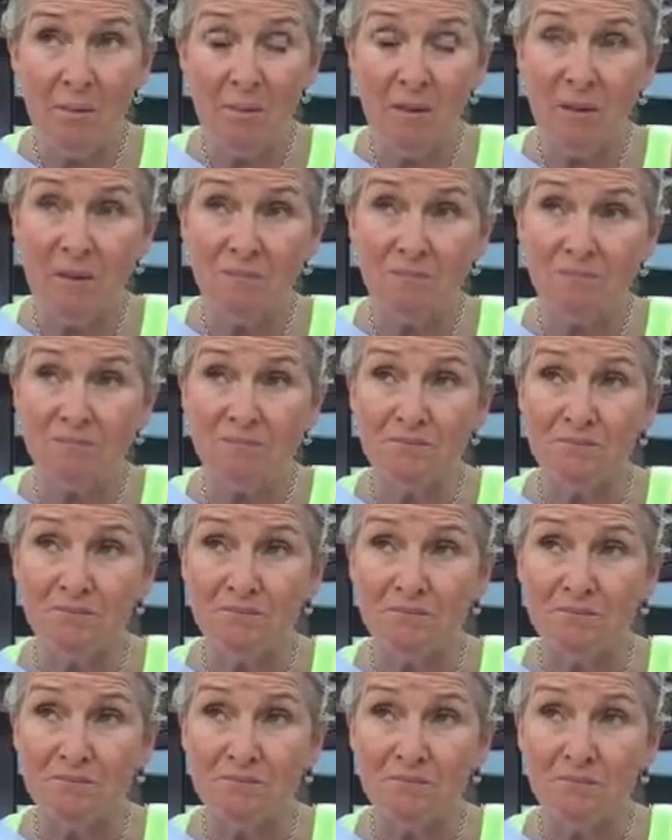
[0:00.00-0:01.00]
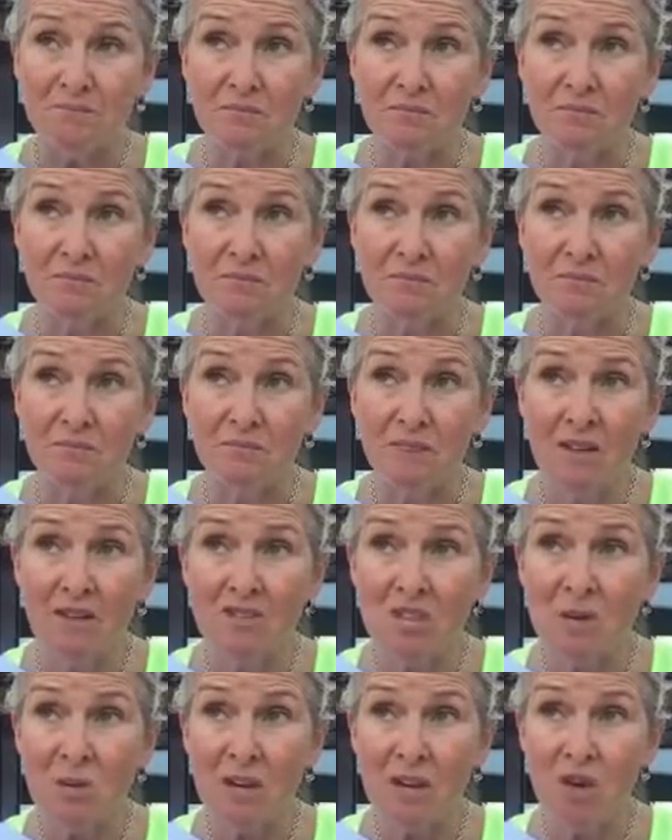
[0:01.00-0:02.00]
But
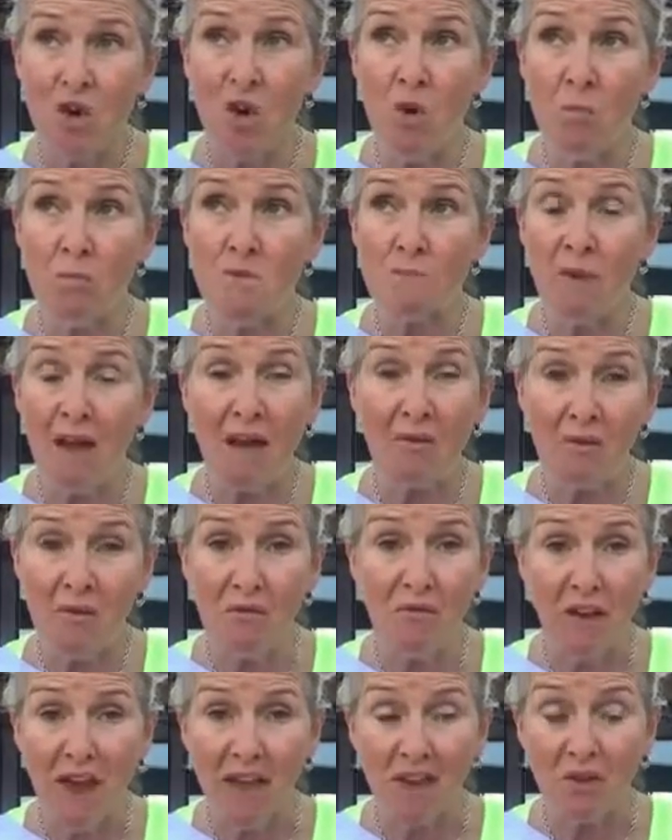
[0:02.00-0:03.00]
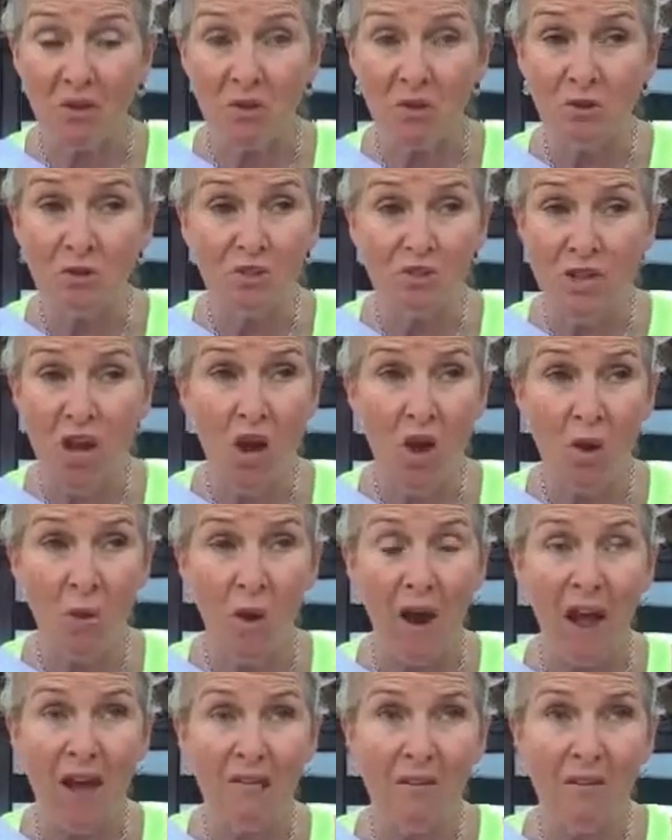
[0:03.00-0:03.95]
so it comes, but have I failed? No.